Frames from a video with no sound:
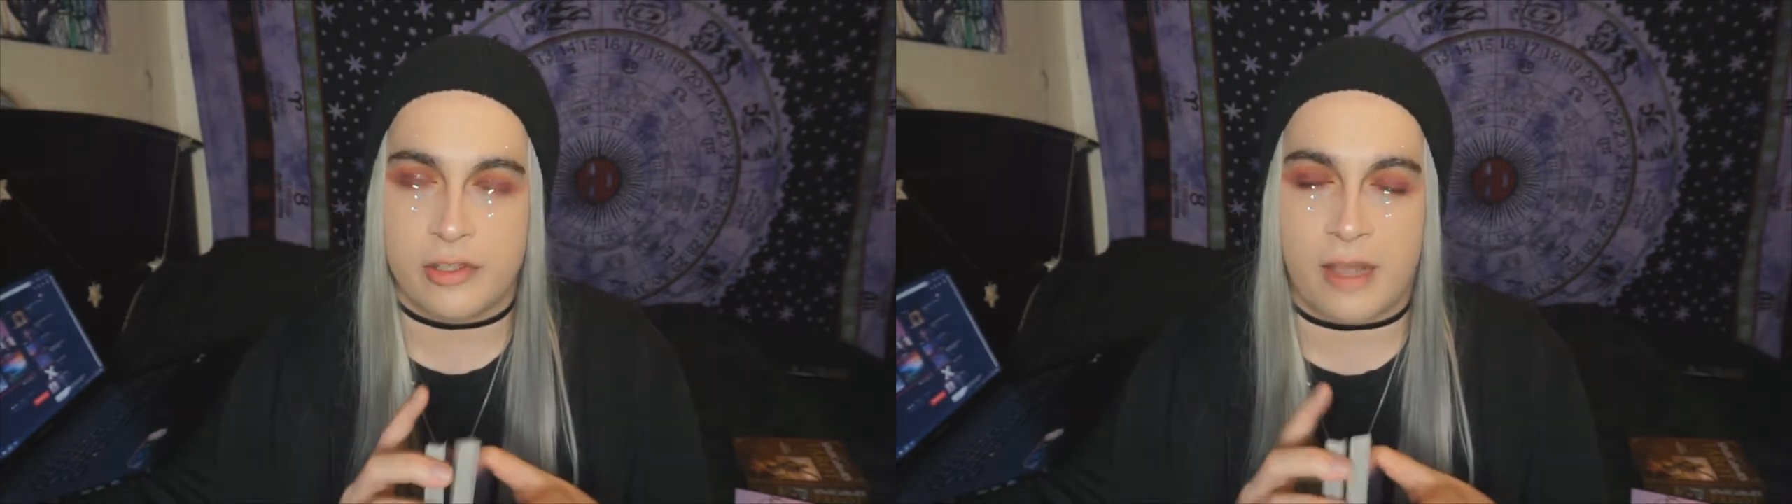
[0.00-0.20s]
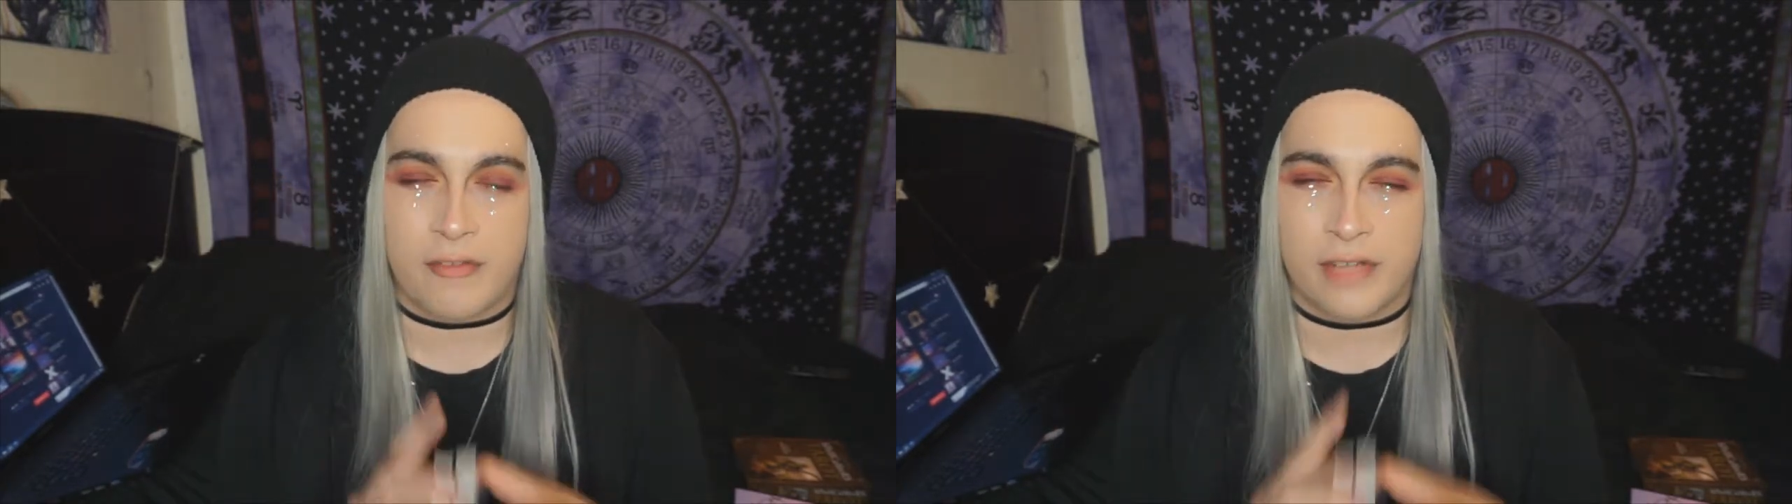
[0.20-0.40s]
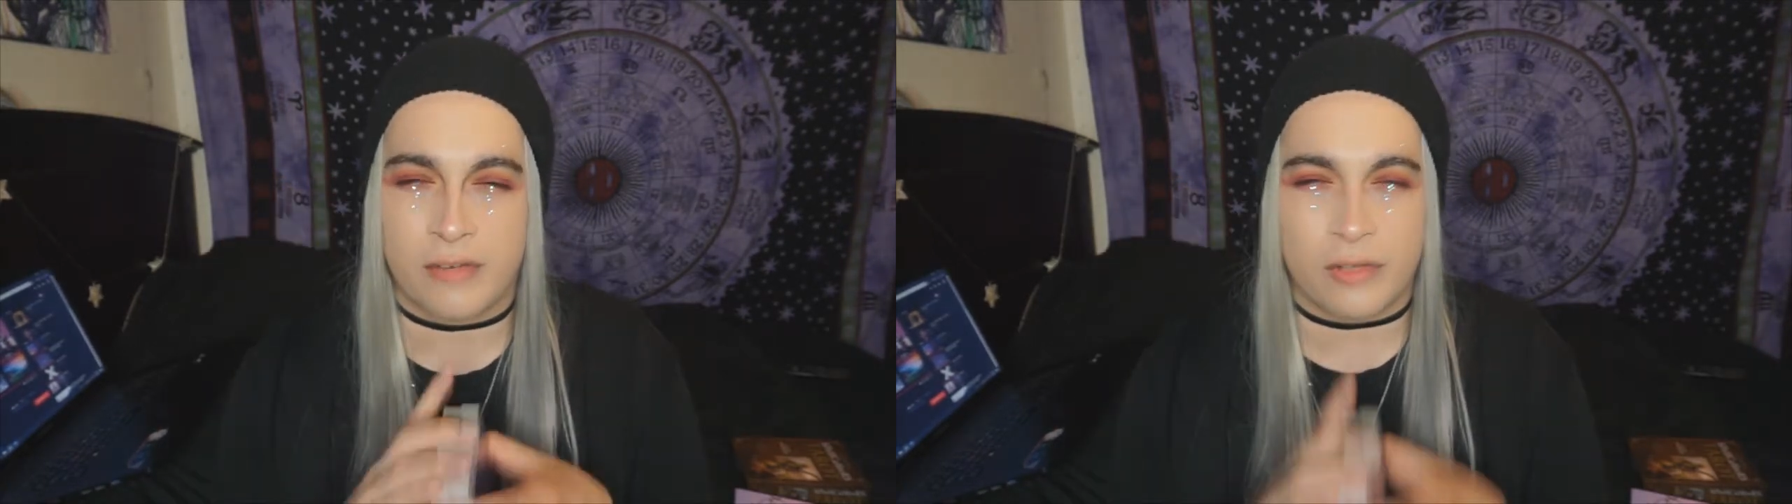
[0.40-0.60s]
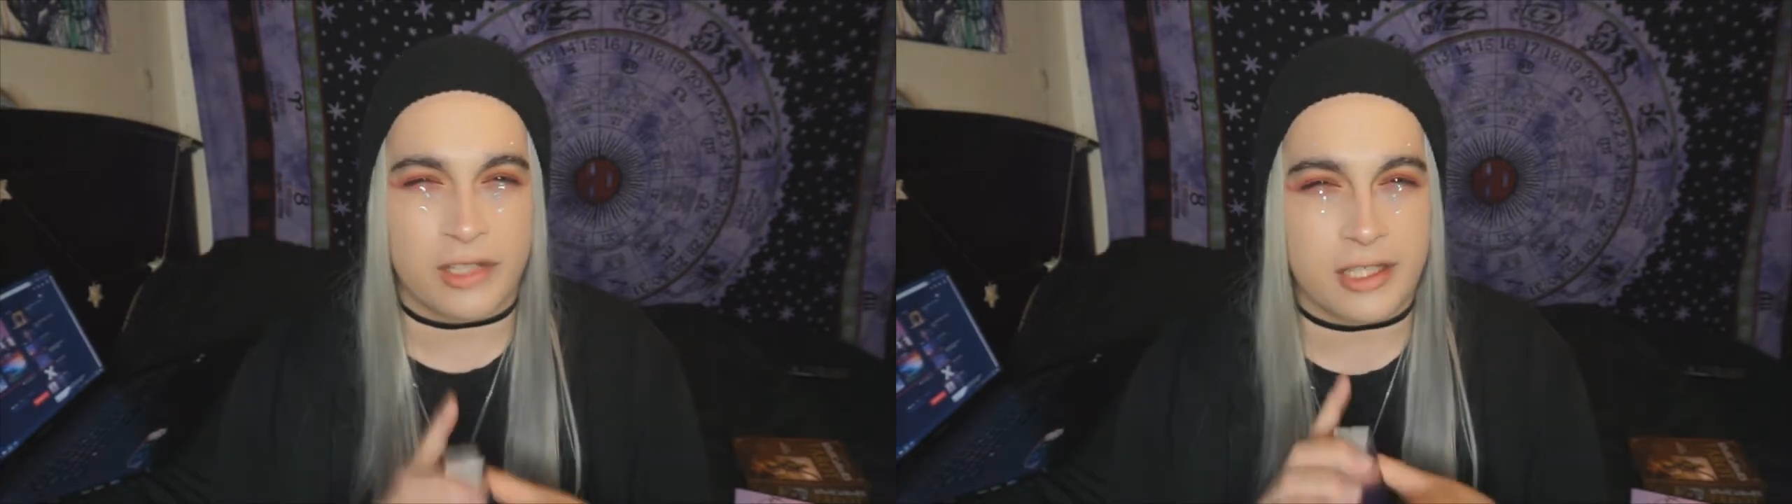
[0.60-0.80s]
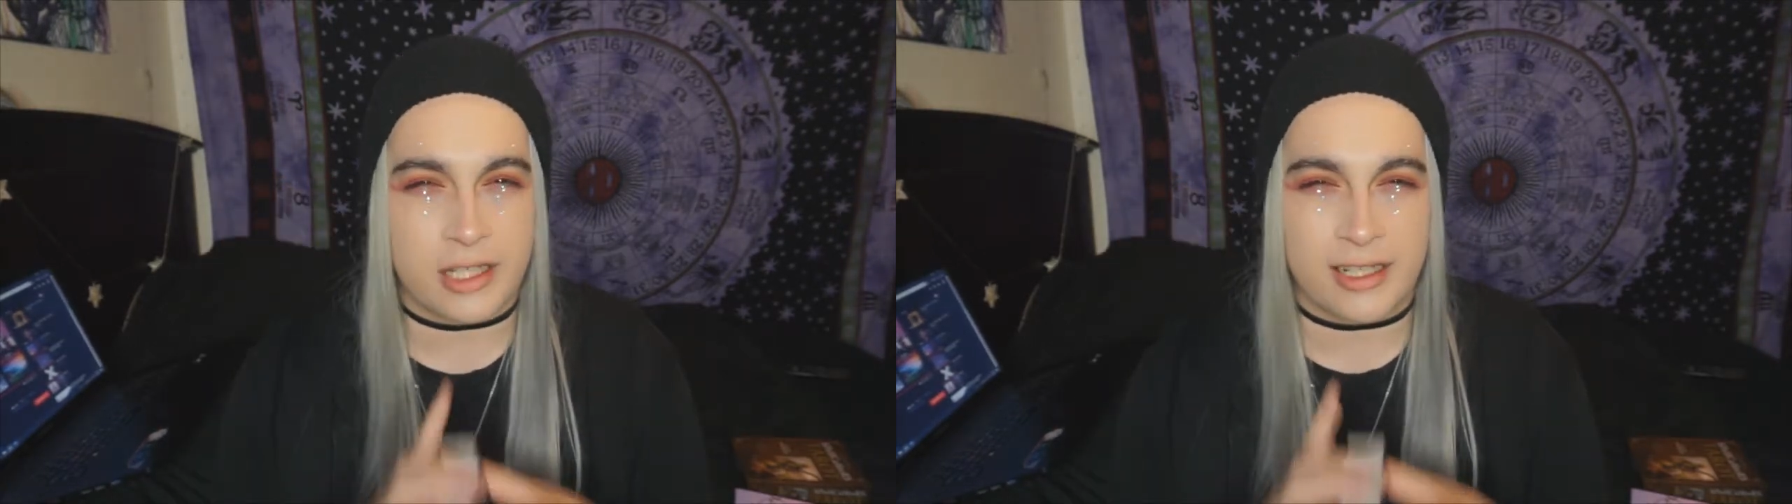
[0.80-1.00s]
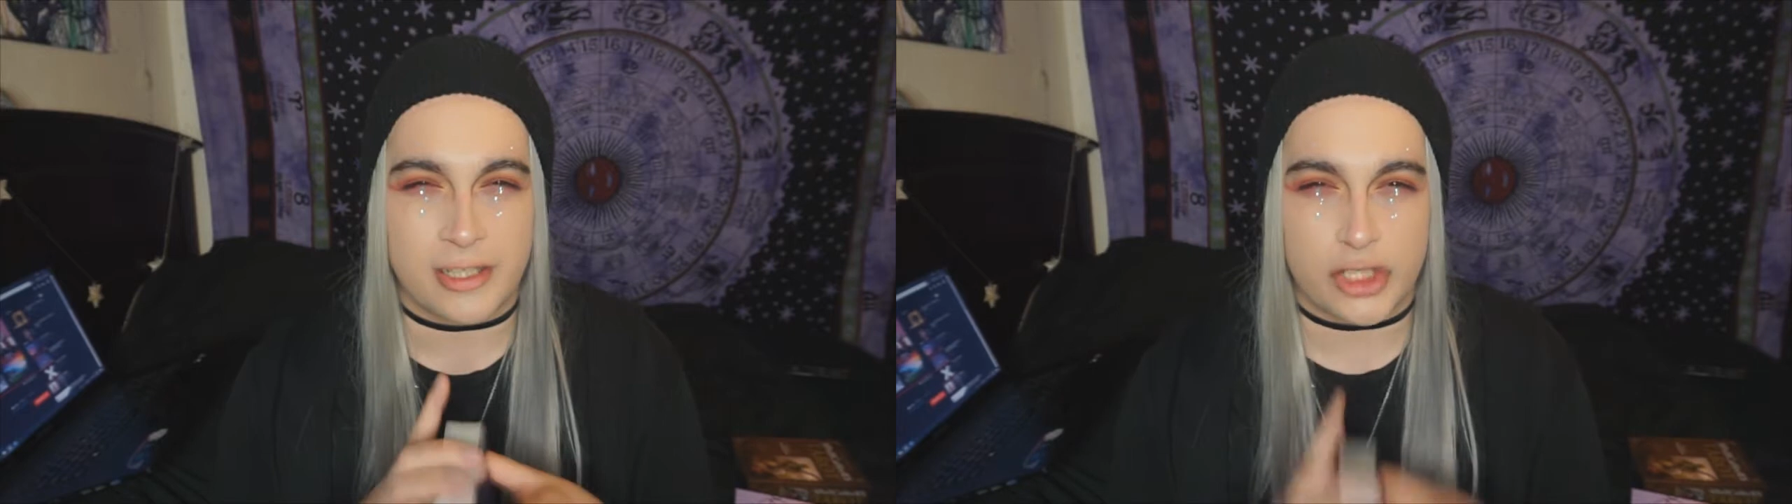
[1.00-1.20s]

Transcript: to after I really needed a